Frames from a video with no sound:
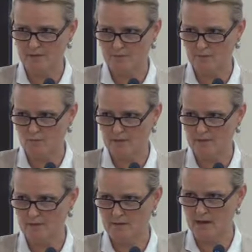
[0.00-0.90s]
on
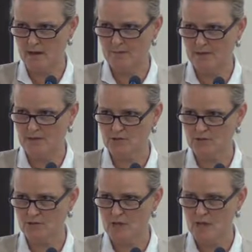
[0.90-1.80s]
what the compact
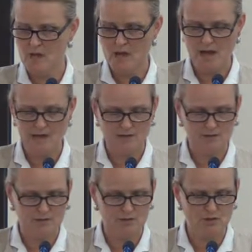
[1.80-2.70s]
should
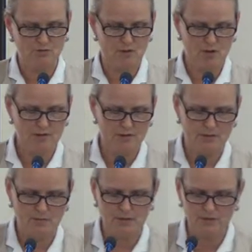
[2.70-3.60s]
actually do.
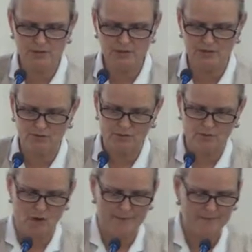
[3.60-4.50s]
Okay, so what do rich
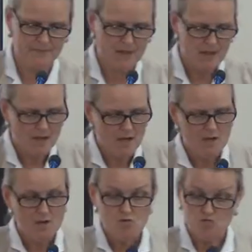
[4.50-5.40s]
countries want?
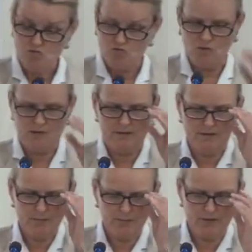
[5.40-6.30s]
Ooh,
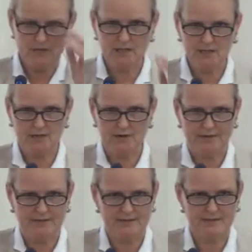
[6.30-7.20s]
they're pretty clear
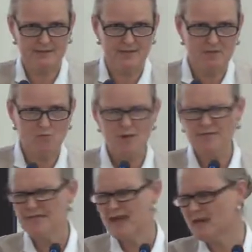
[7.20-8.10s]
on this. They
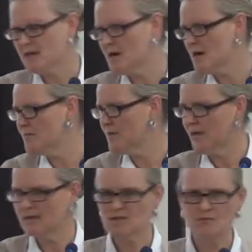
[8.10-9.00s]
want that
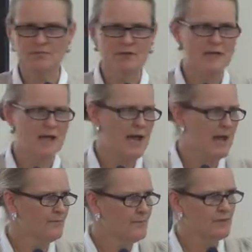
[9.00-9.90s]
compact to be
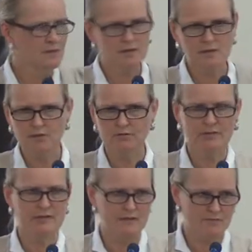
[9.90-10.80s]

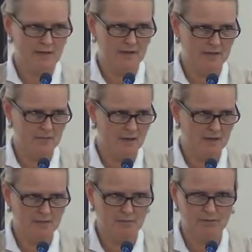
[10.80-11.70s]
absolutely as vague as
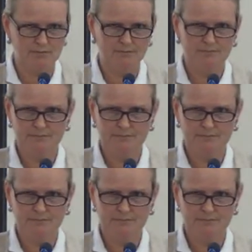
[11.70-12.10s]
possible.